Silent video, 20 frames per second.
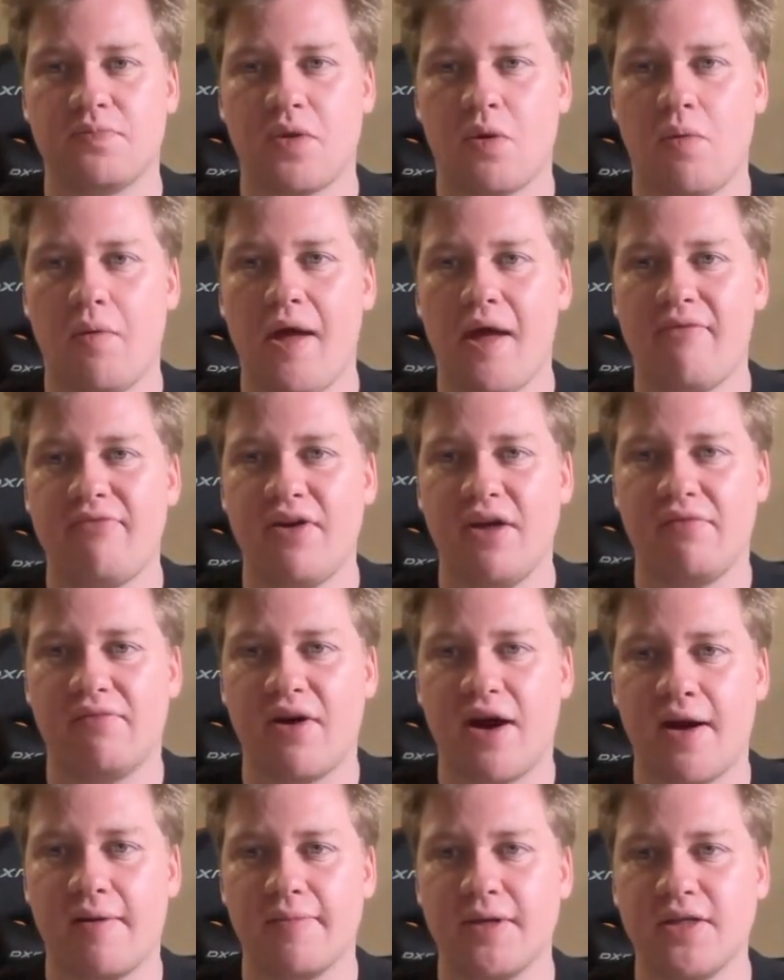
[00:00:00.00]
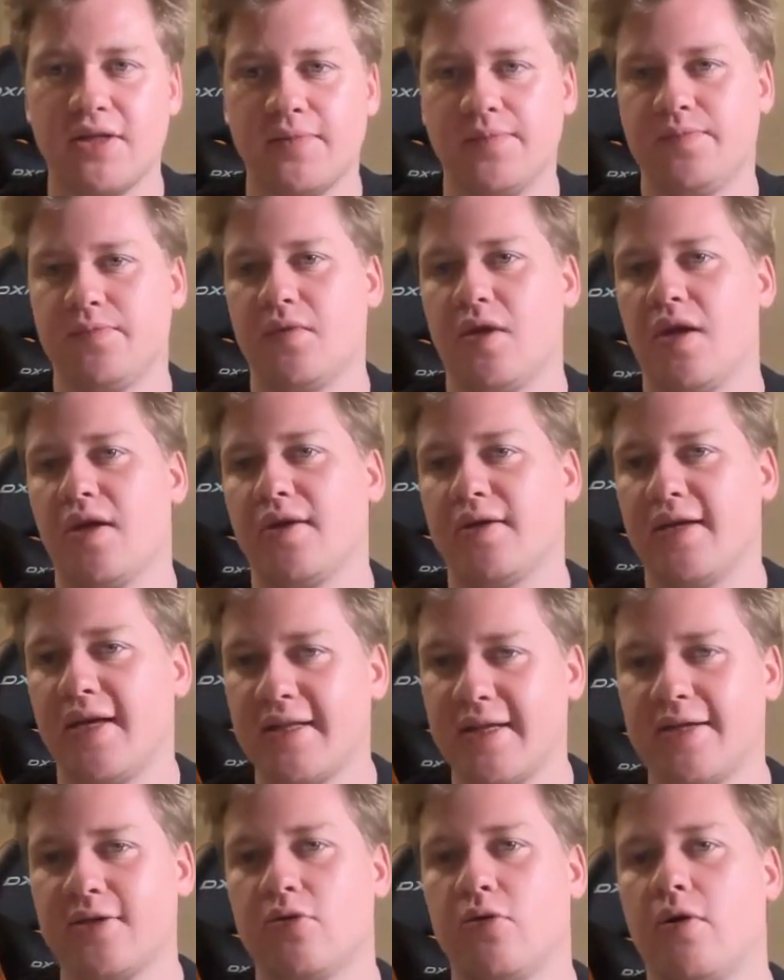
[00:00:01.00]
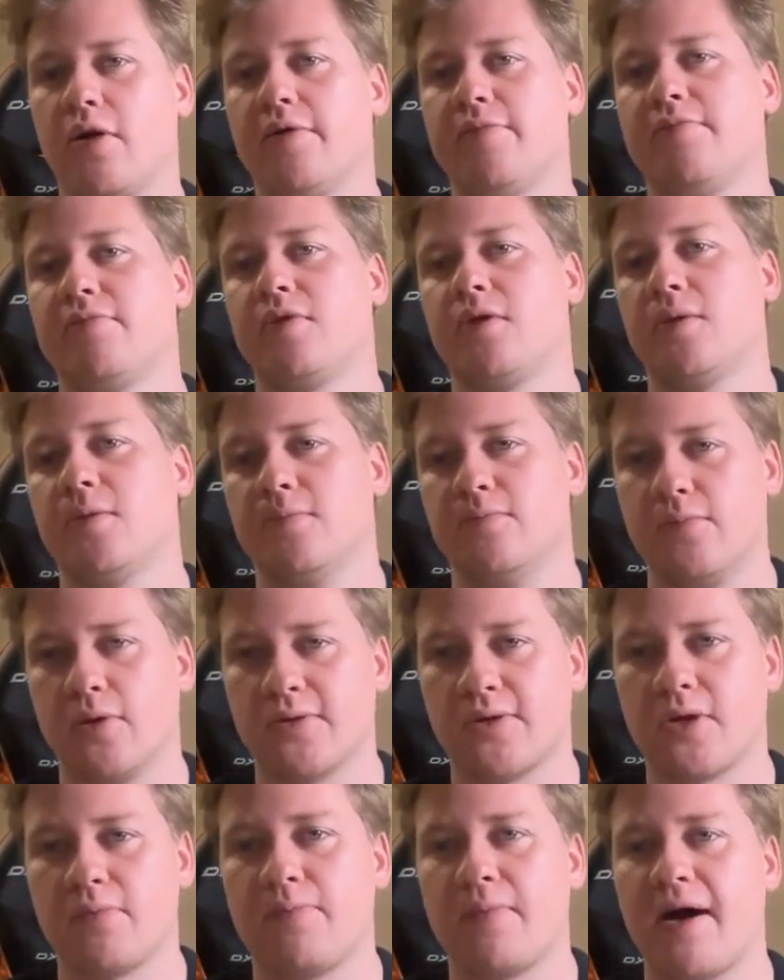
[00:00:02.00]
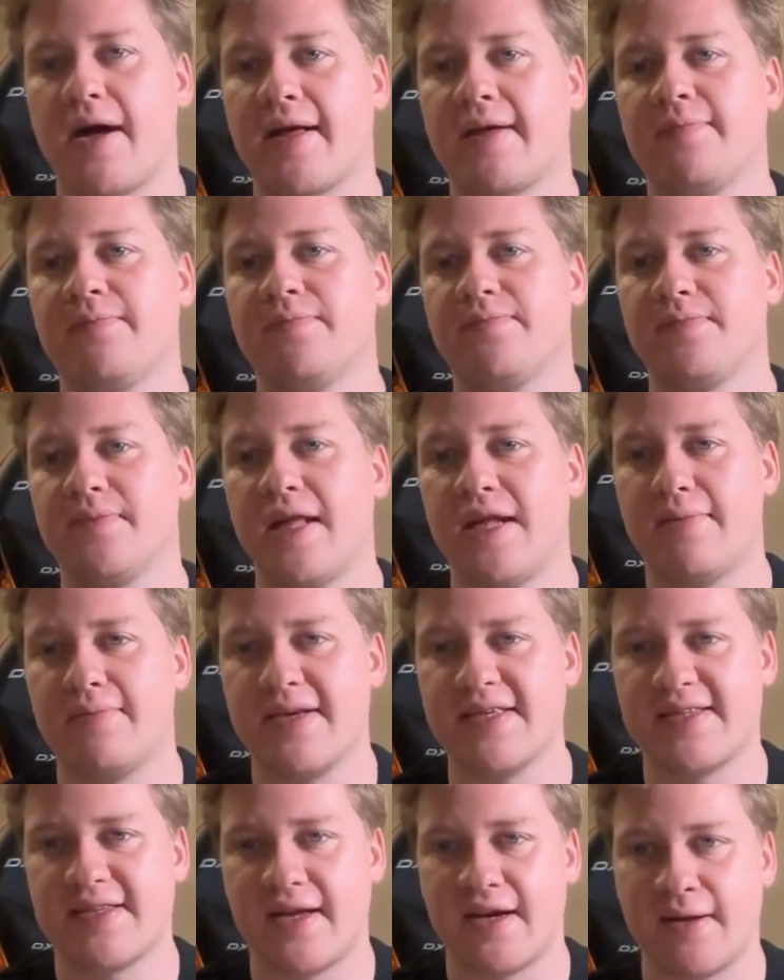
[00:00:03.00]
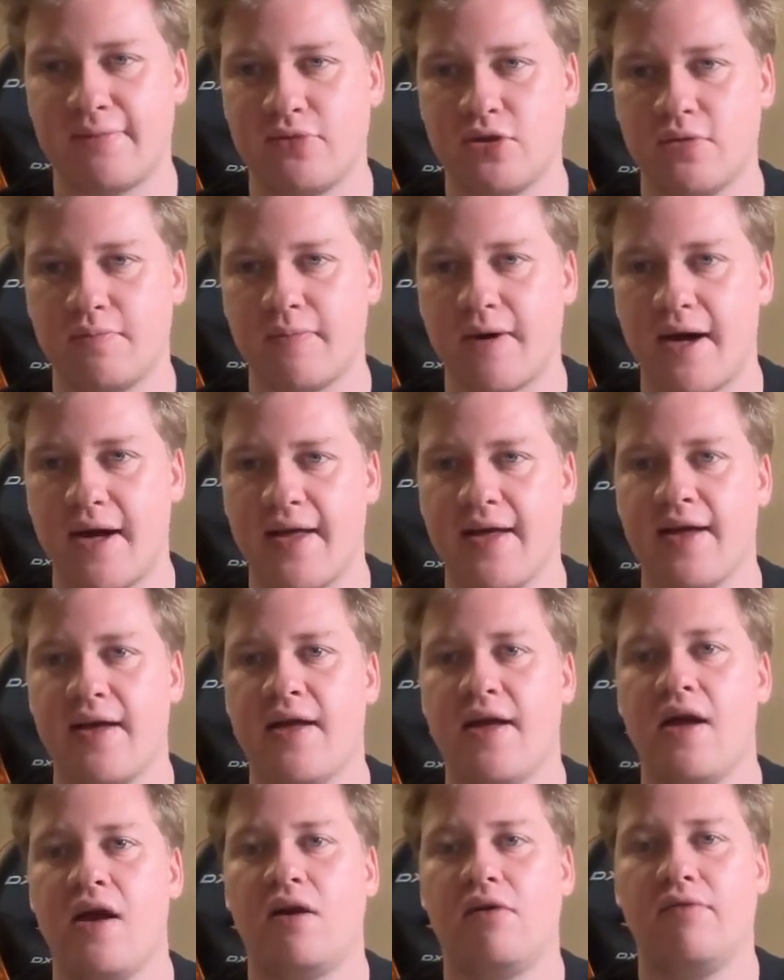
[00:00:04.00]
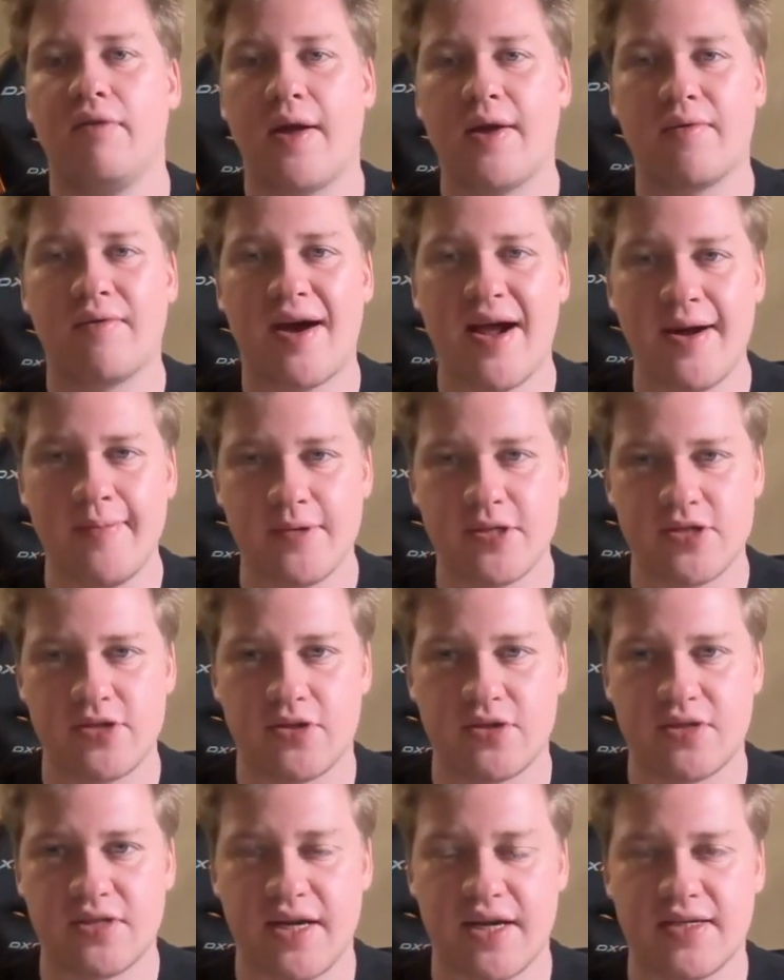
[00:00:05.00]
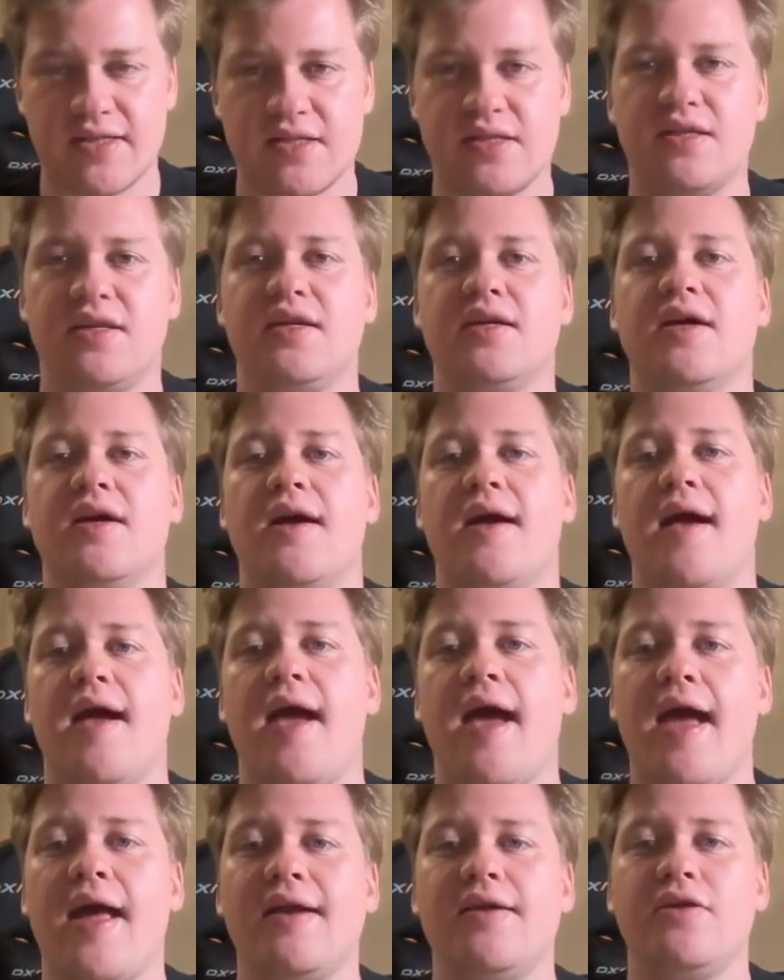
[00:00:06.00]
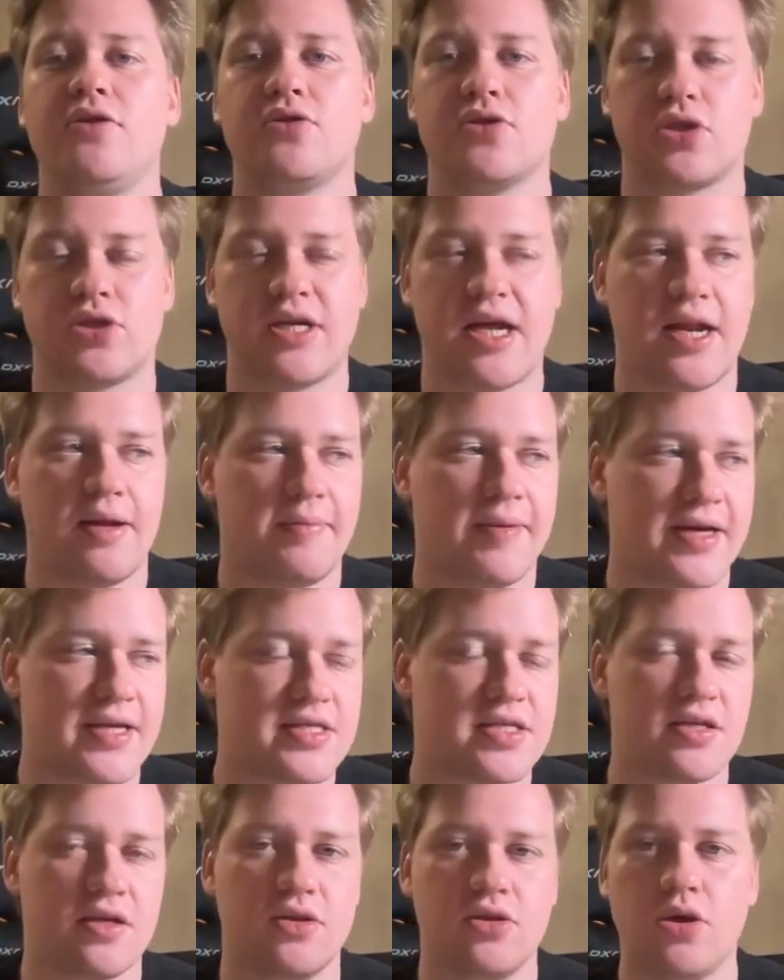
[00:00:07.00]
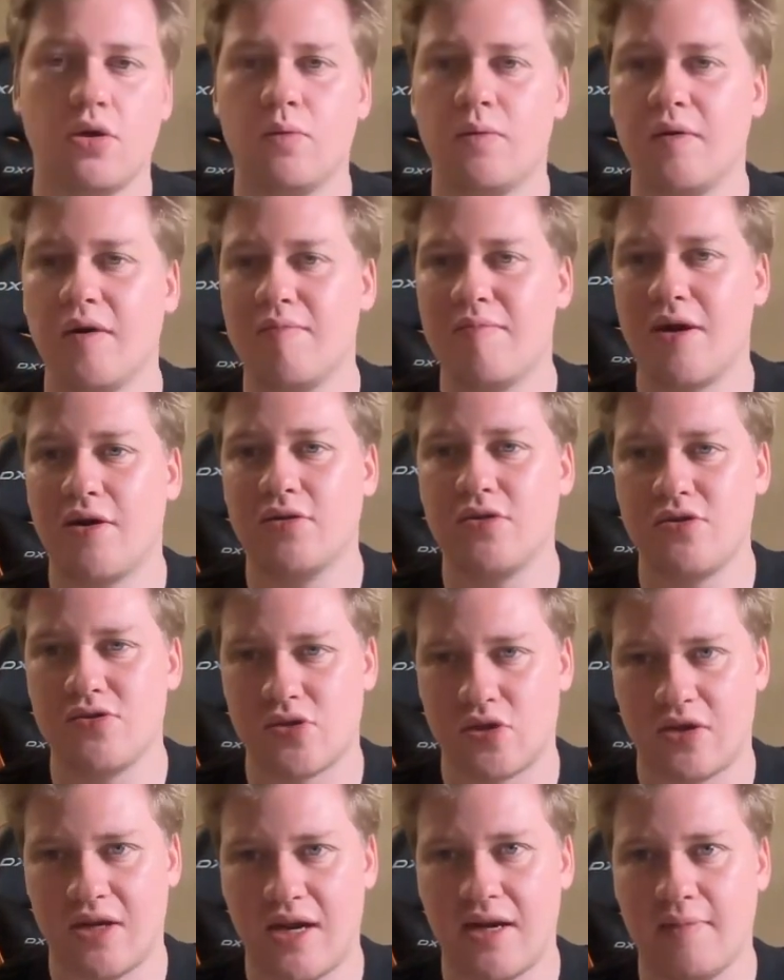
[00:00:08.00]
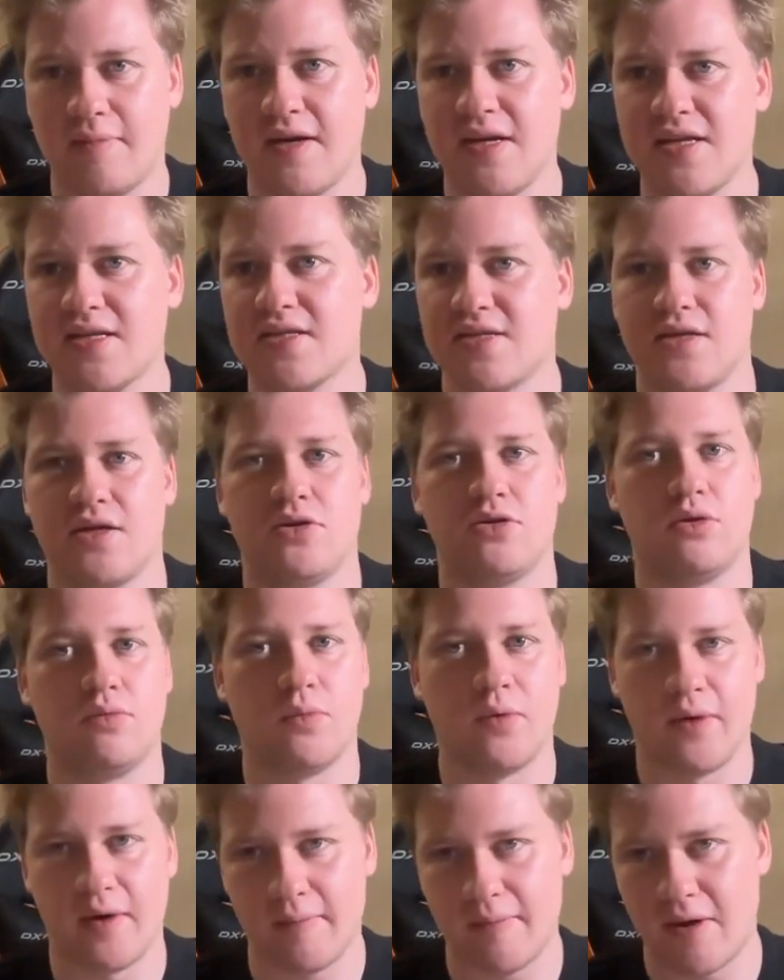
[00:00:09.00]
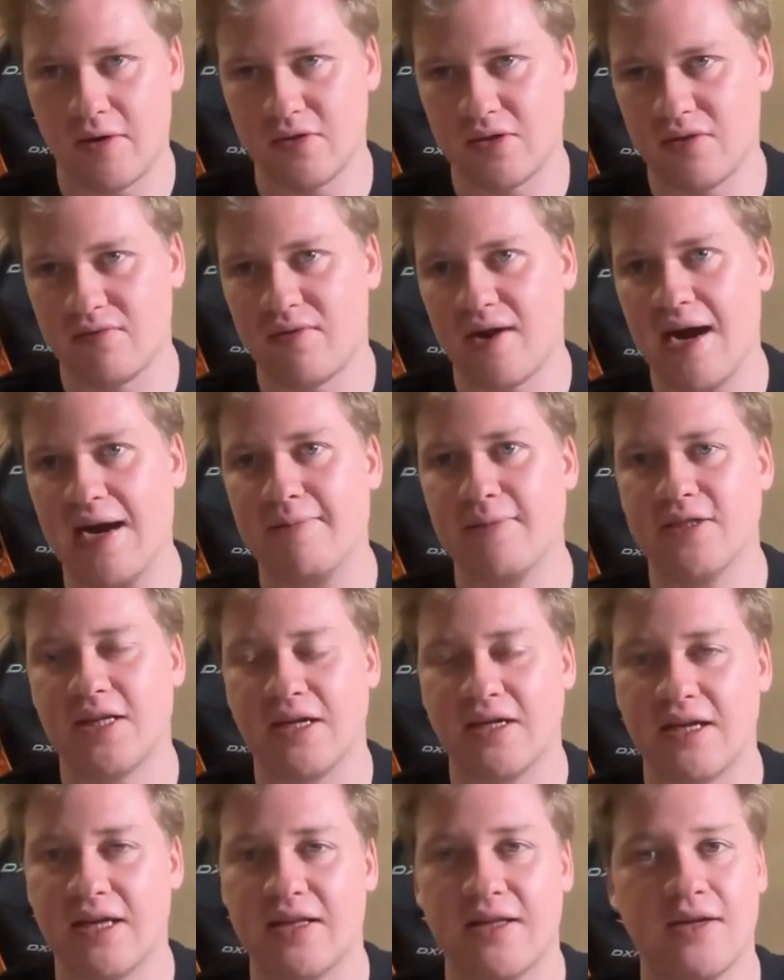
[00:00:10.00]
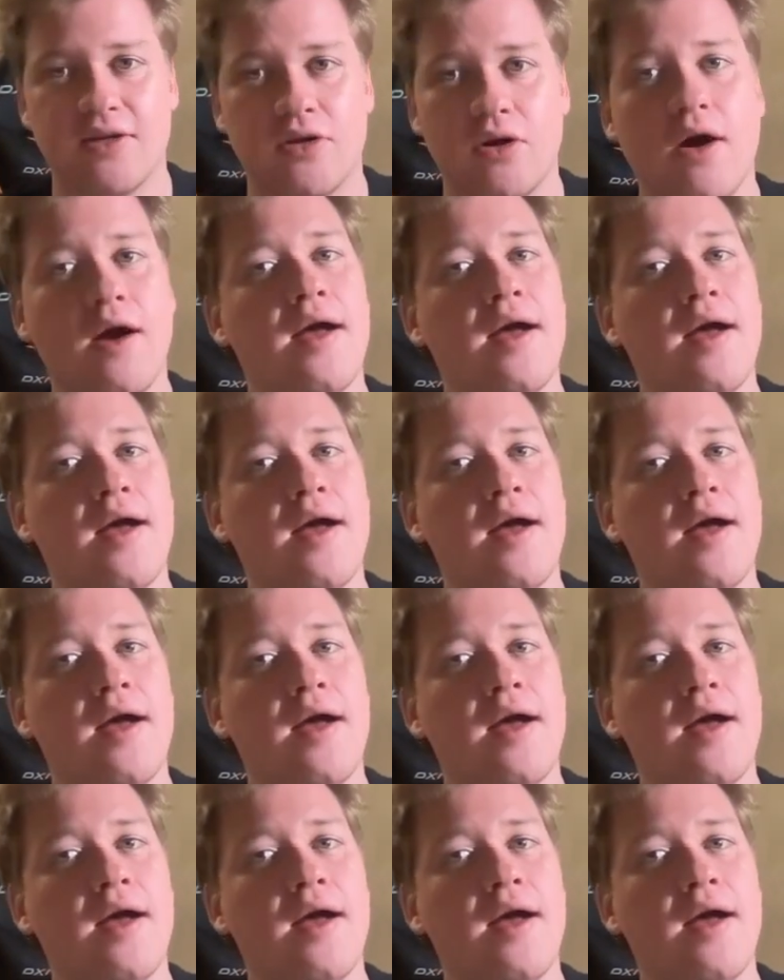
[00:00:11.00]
We have environment, gitignore, bot.py, database setup.py, requirements.txt, and user database. Don't worry about user database. Don't worry about environment and gitignore.